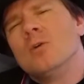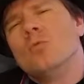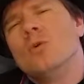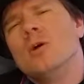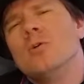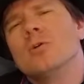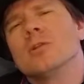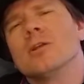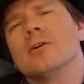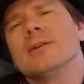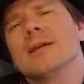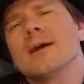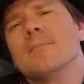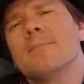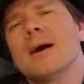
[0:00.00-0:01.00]
we were
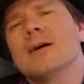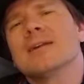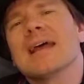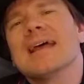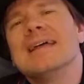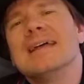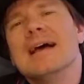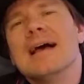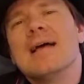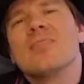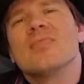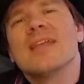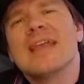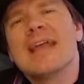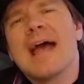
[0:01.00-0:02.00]
learning about
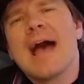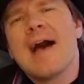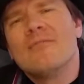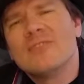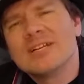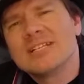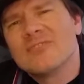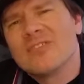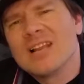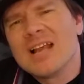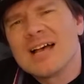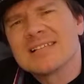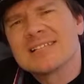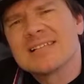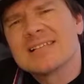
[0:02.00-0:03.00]
the average
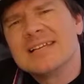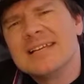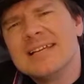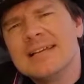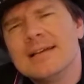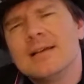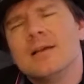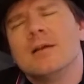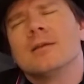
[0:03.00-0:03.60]
velocity.